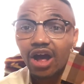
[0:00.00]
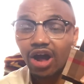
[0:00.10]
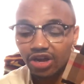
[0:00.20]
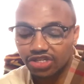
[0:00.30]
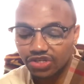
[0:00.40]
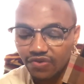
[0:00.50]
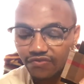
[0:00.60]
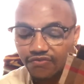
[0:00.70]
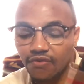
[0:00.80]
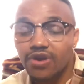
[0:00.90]
also
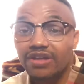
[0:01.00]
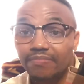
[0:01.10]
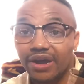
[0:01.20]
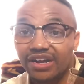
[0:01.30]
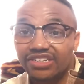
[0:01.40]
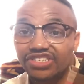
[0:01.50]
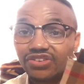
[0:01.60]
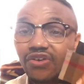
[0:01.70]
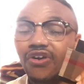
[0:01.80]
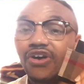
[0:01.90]
$40
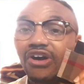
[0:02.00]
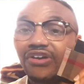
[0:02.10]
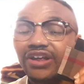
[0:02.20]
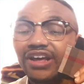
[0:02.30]
on